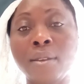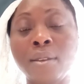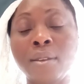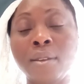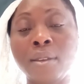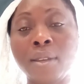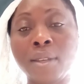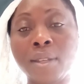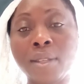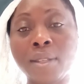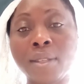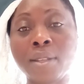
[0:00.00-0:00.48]

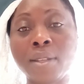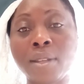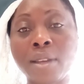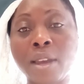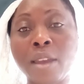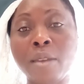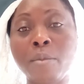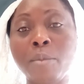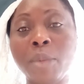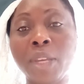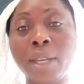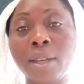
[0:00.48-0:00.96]
His
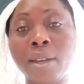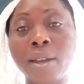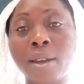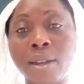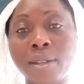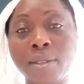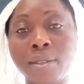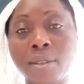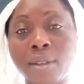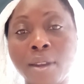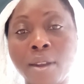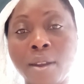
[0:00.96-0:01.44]
timing
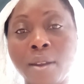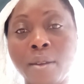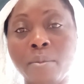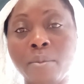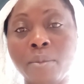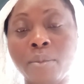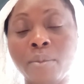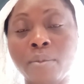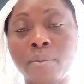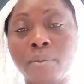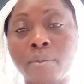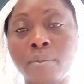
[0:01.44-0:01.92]
has come.
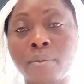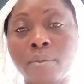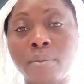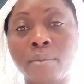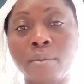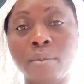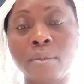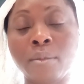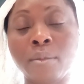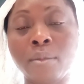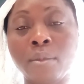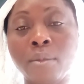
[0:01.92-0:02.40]

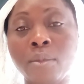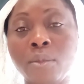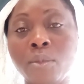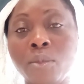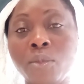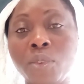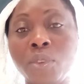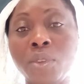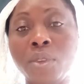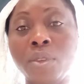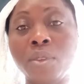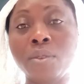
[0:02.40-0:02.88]

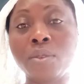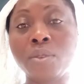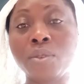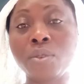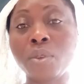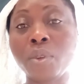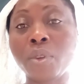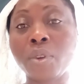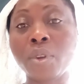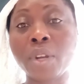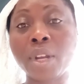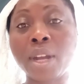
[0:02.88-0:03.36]
We
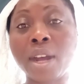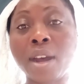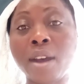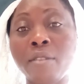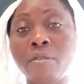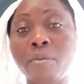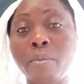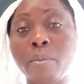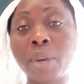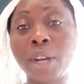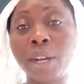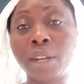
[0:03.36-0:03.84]
do not
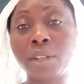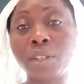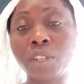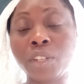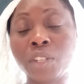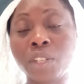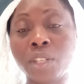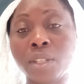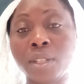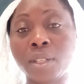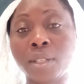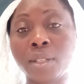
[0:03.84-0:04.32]
have
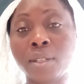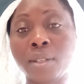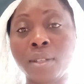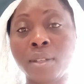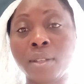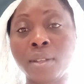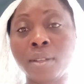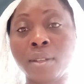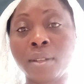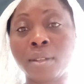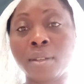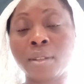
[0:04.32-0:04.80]
much
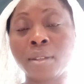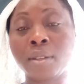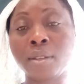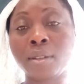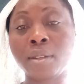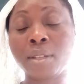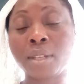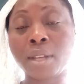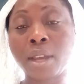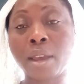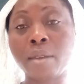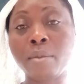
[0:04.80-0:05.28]

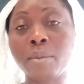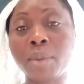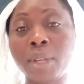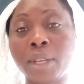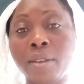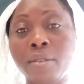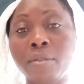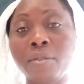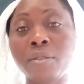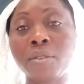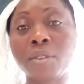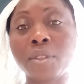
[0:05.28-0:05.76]
time
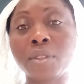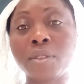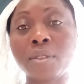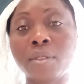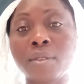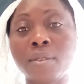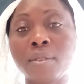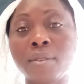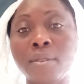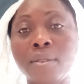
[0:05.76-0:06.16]
left.